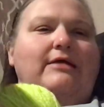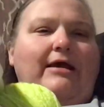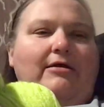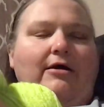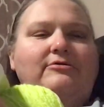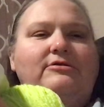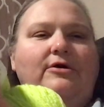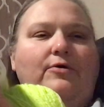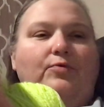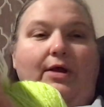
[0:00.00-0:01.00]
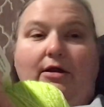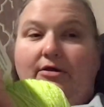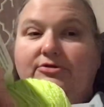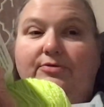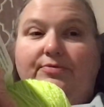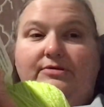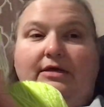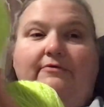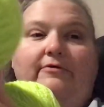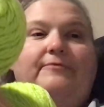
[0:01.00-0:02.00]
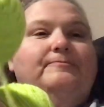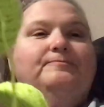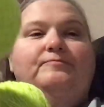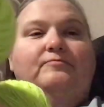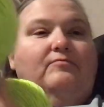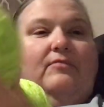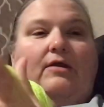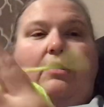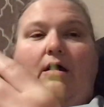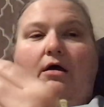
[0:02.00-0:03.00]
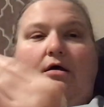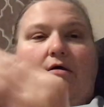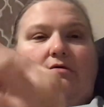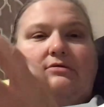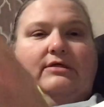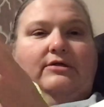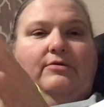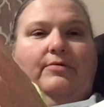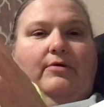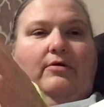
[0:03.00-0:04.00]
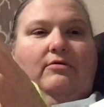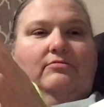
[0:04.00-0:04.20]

and also Red Heart Super Saver, all center pull.